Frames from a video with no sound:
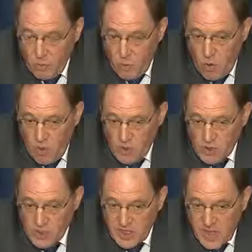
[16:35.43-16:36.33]

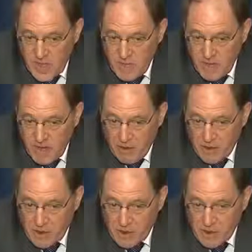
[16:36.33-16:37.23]
walls and
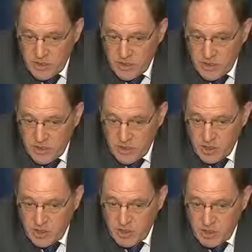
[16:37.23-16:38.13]
barriers to
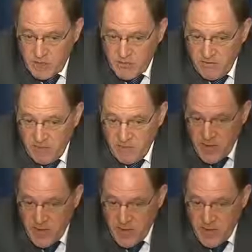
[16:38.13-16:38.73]
citizenship are a very